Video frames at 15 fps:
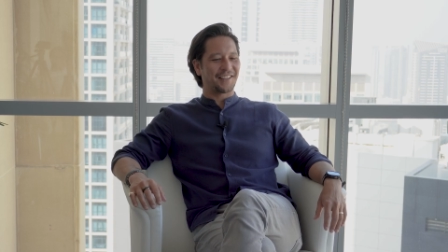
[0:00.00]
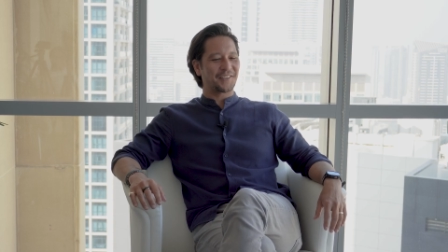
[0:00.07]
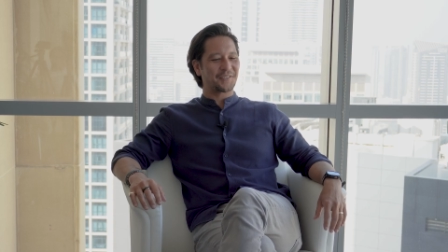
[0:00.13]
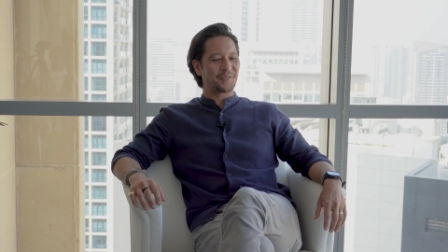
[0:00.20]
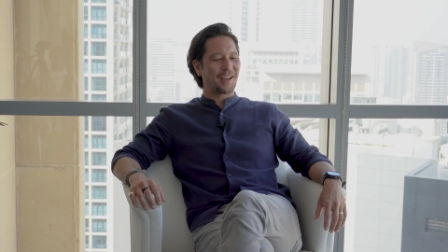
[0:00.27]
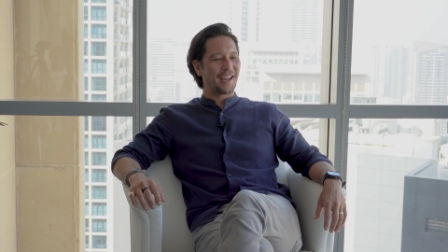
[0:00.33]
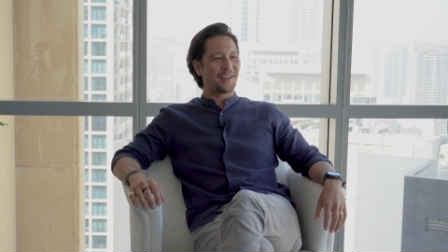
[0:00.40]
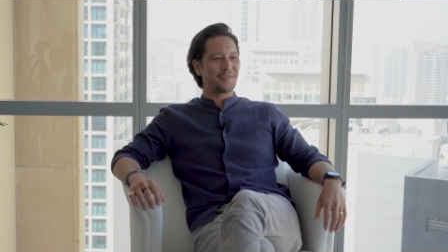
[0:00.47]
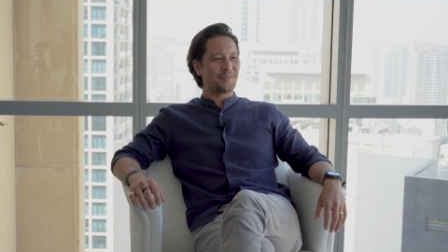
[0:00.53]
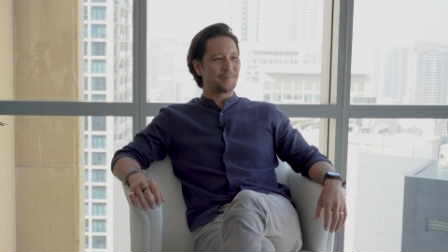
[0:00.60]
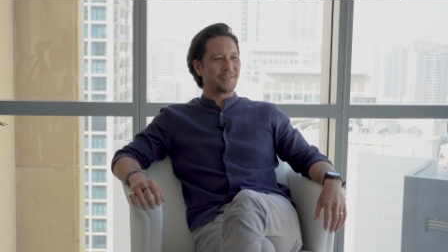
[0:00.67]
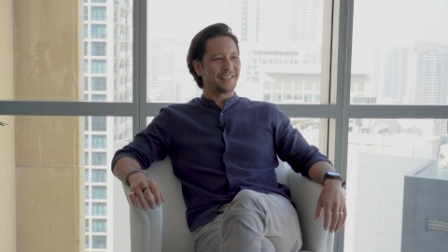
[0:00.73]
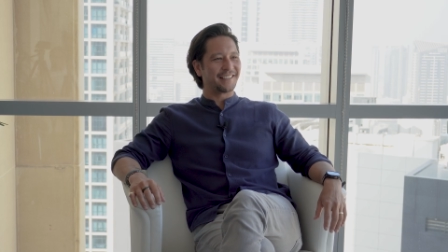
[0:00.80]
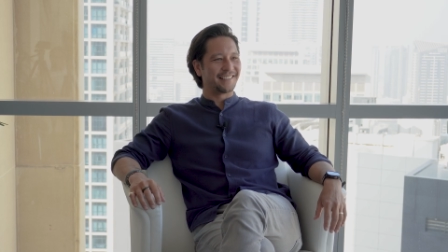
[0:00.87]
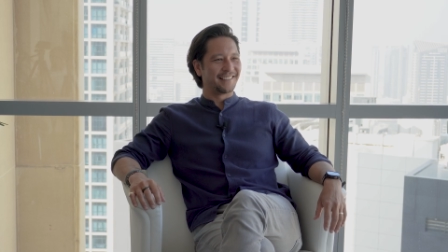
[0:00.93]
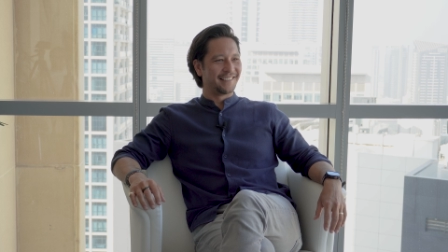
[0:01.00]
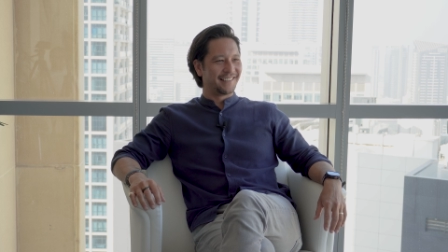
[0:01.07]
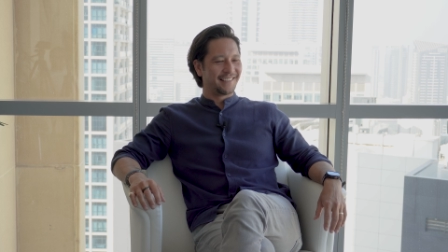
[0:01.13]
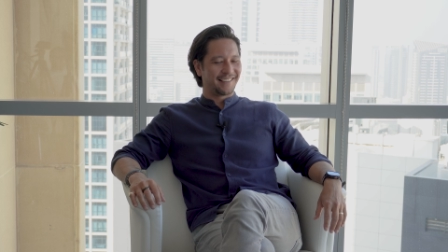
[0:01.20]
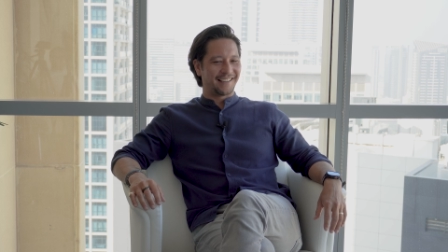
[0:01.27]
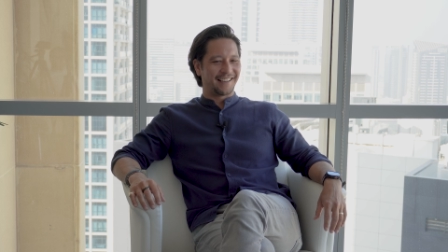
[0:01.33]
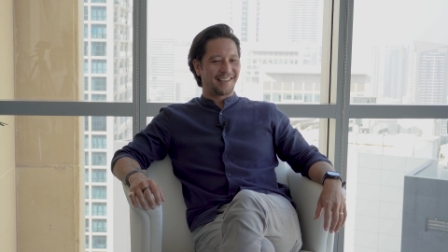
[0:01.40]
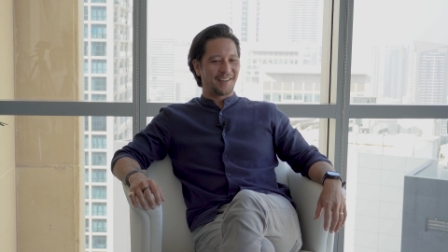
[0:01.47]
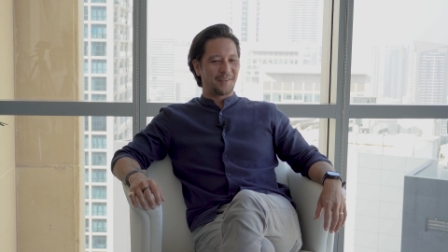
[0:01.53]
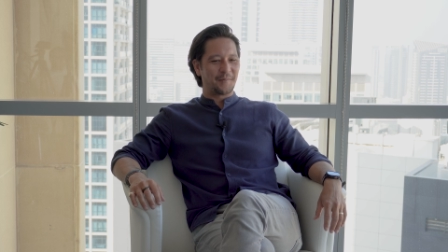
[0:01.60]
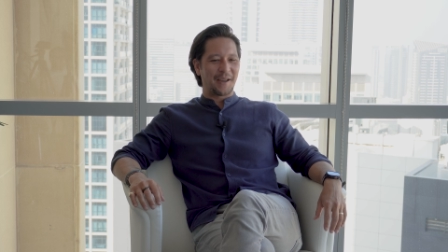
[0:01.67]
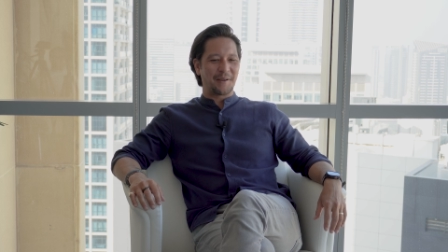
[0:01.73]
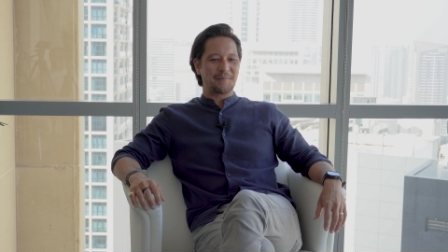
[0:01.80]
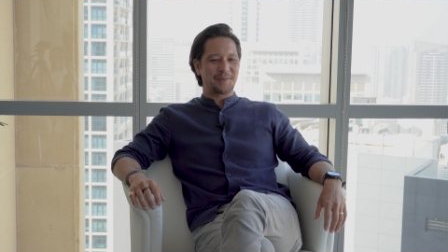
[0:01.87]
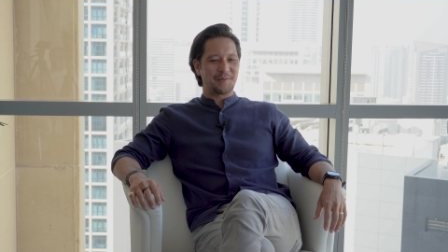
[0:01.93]
Thanks for having me. I'm
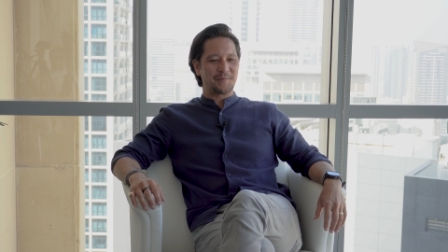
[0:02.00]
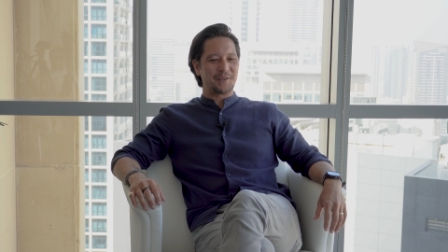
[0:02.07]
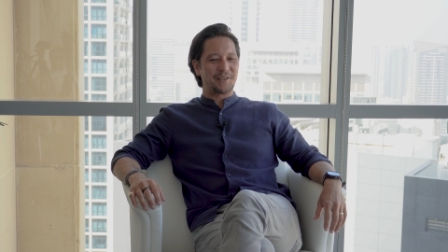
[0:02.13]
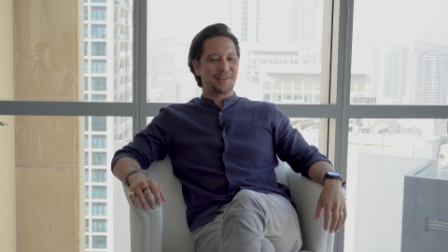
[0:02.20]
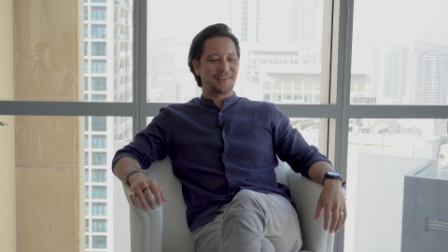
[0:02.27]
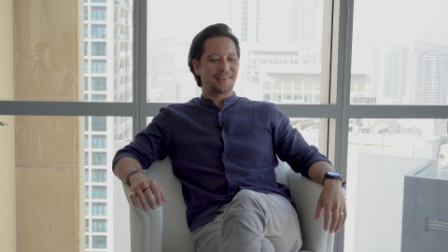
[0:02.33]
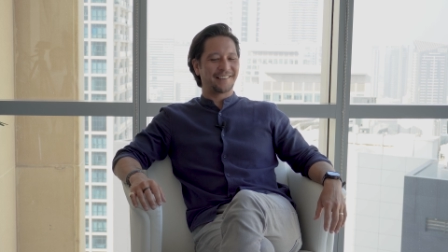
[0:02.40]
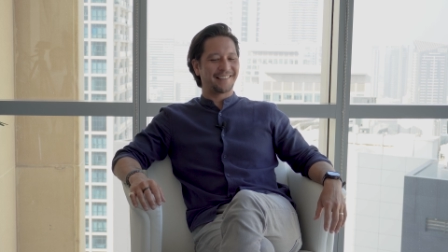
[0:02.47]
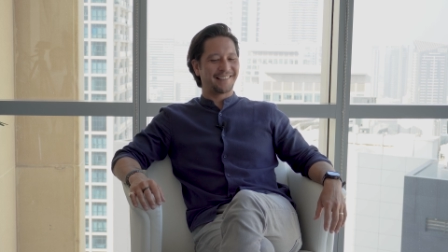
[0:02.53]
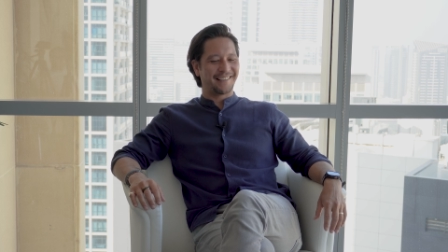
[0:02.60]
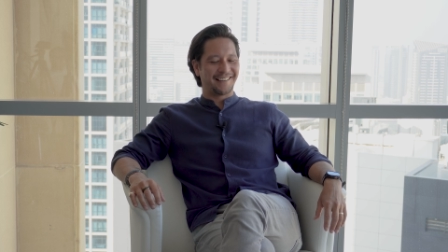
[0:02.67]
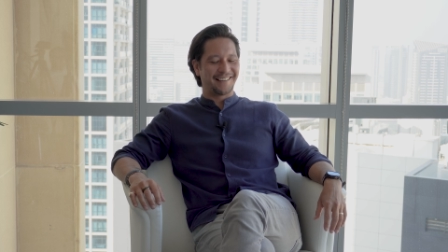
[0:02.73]
happy to be here.